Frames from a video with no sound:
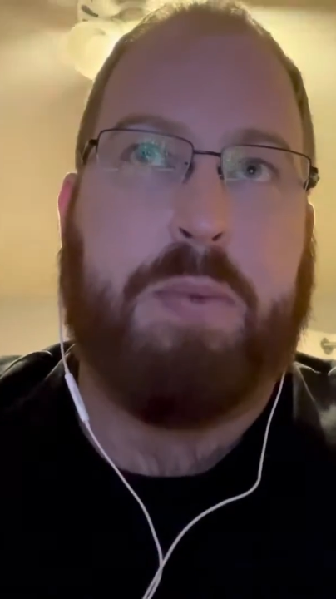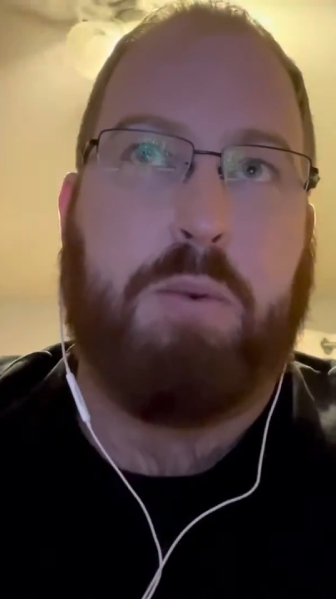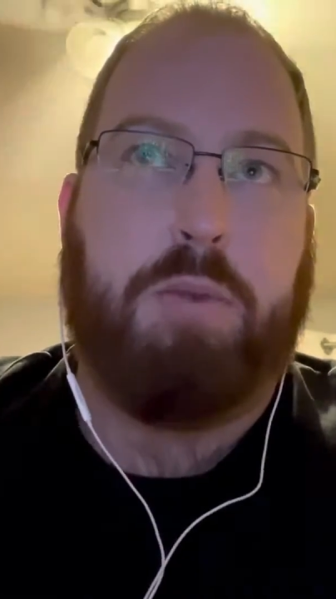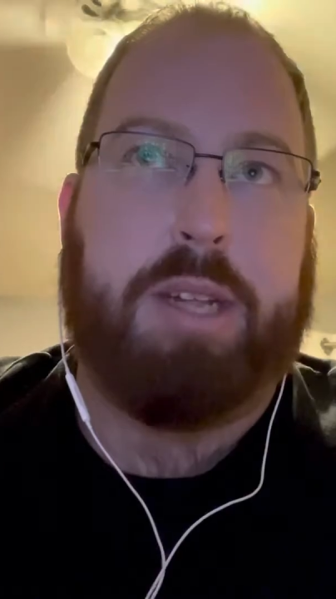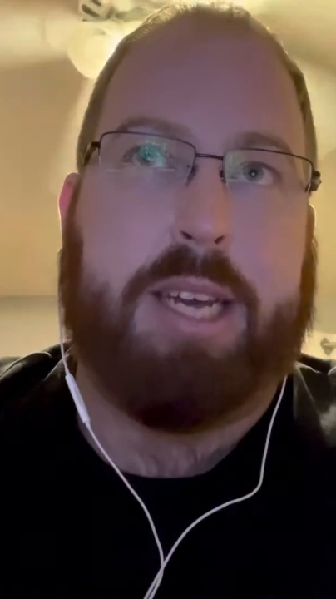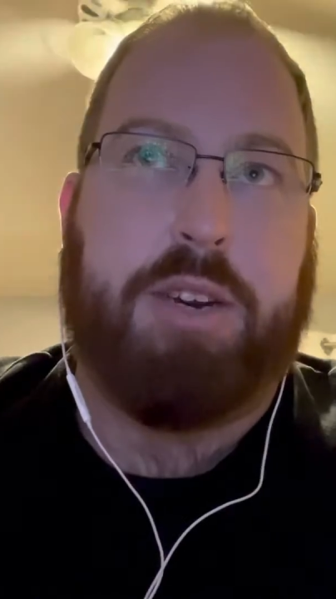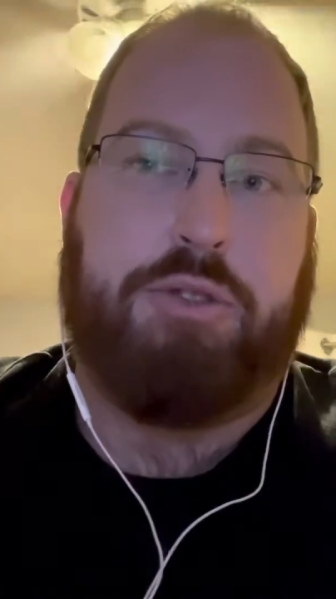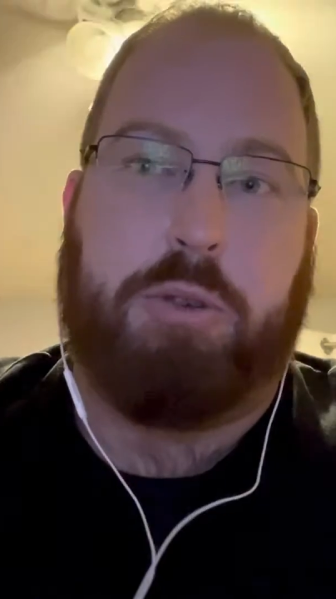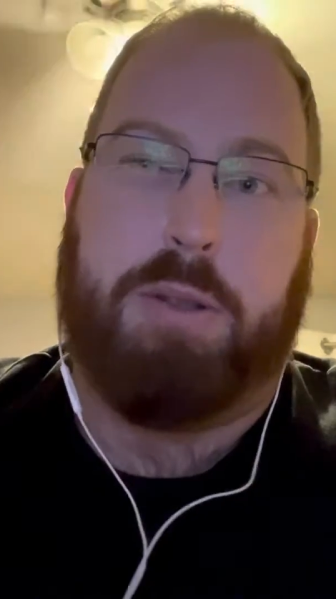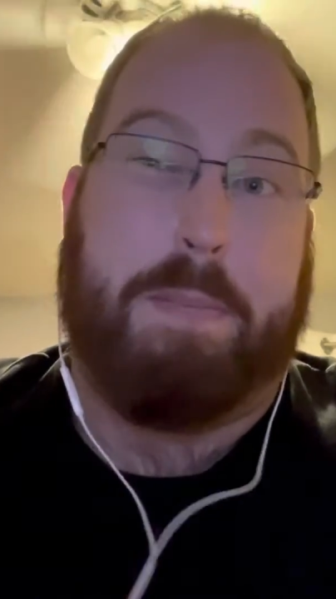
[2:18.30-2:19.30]
really
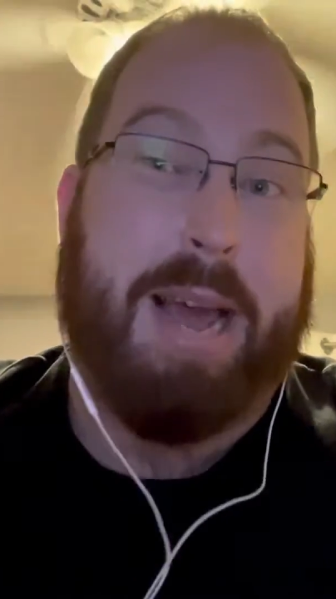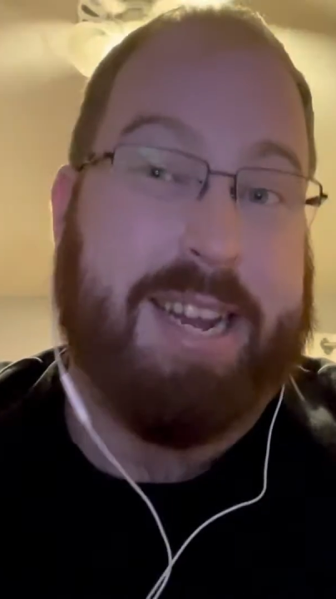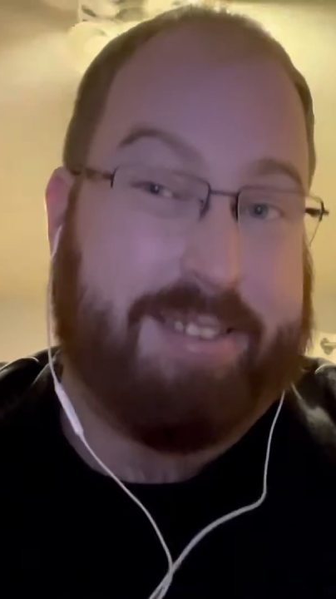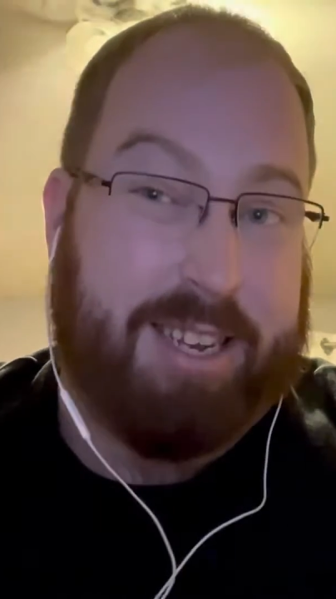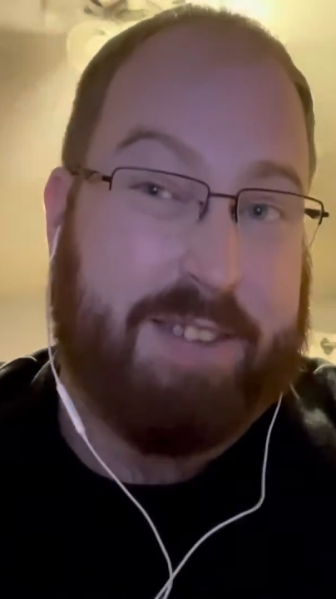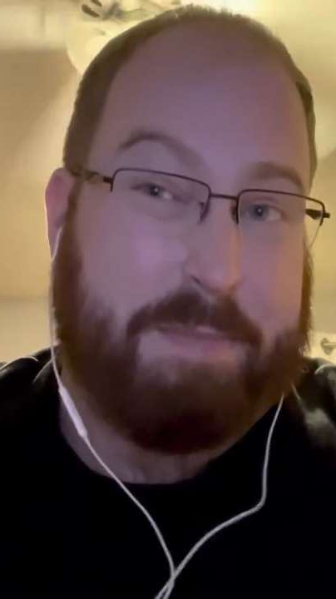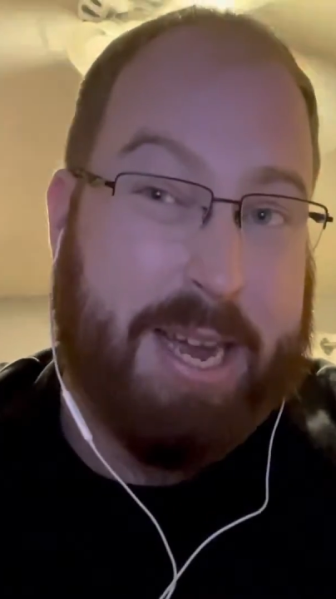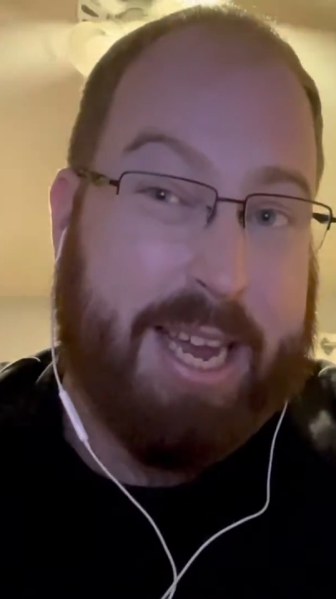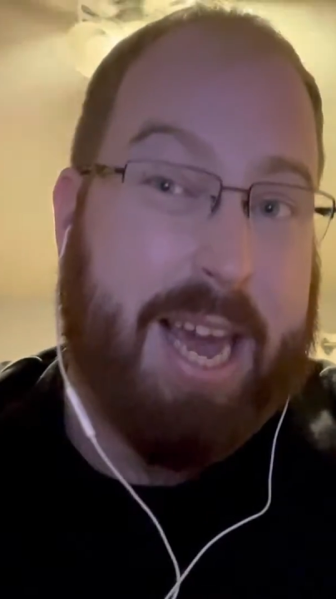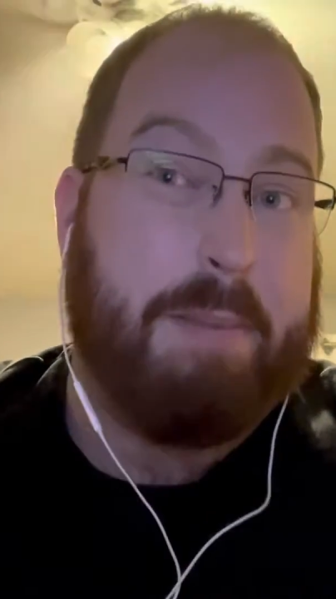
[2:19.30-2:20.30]
control the pacing of my
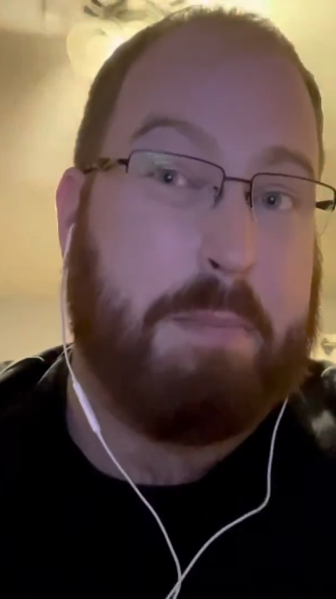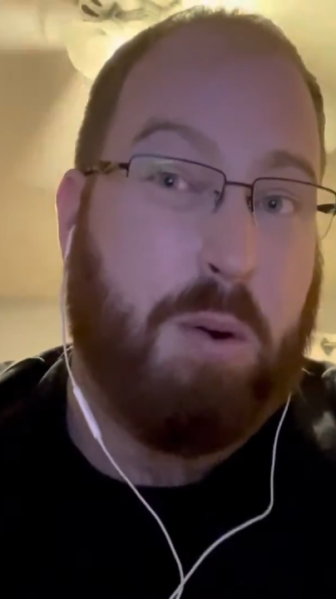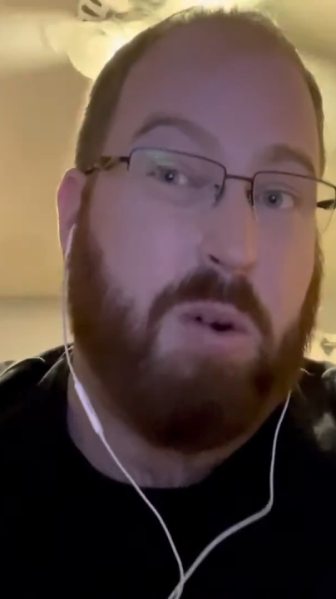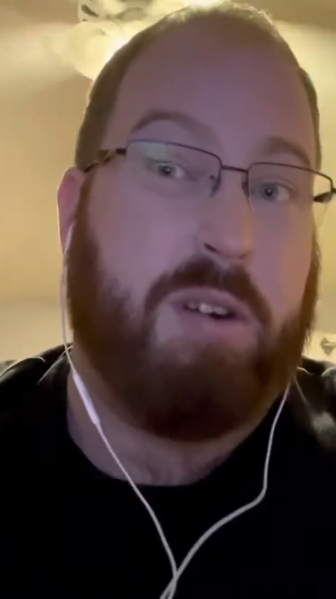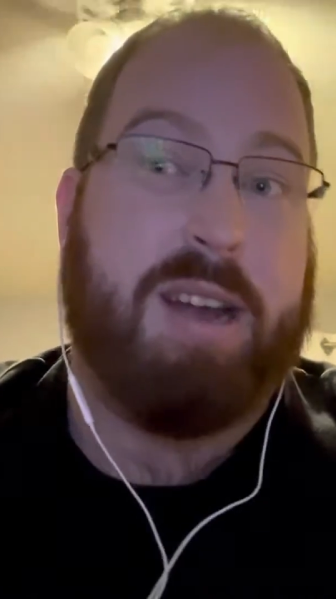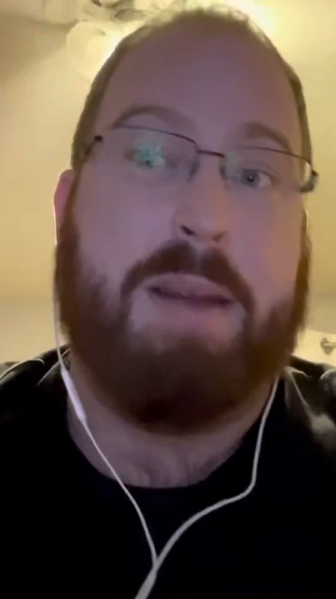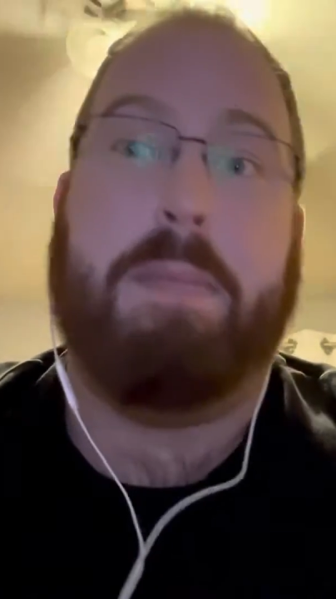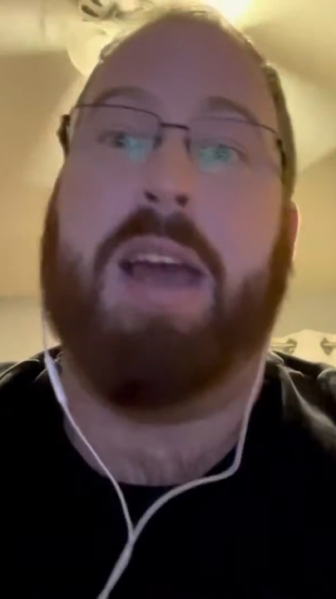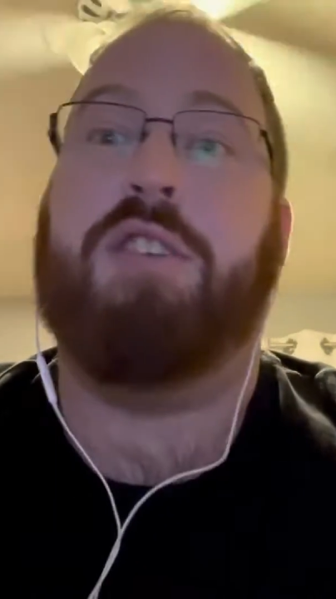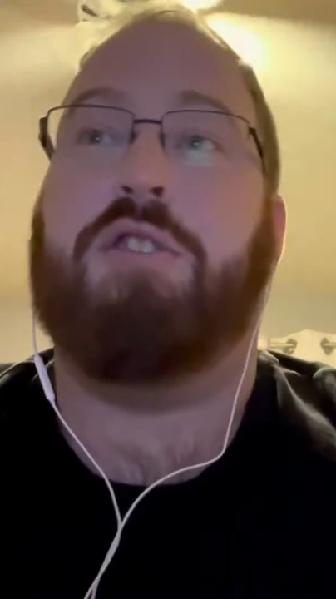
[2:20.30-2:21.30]
game more and
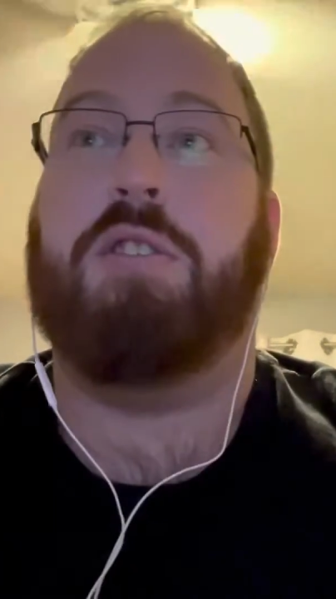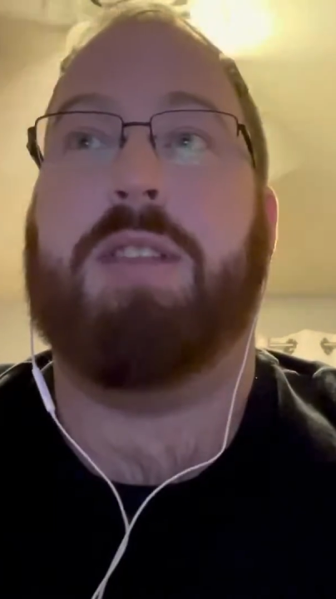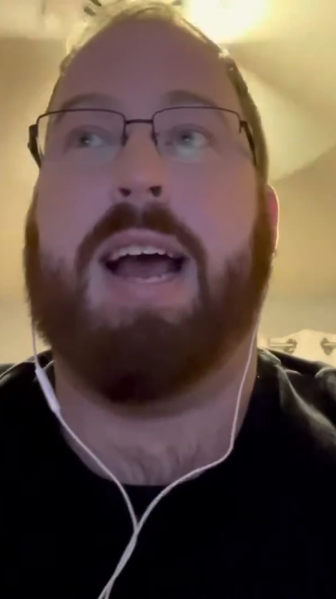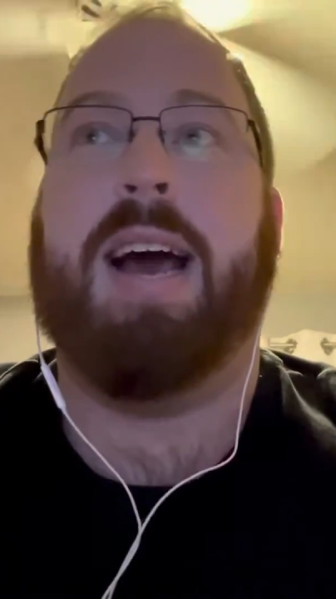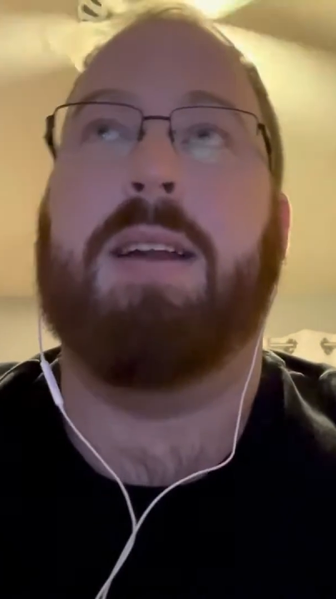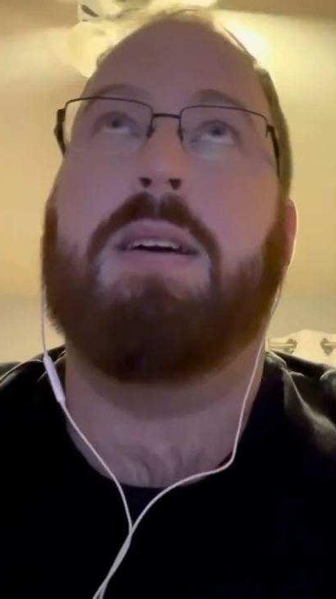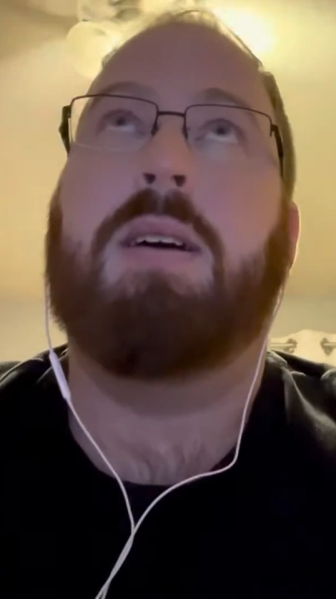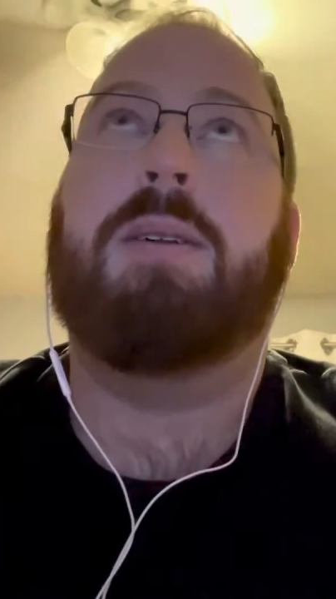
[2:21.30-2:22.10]
make sure that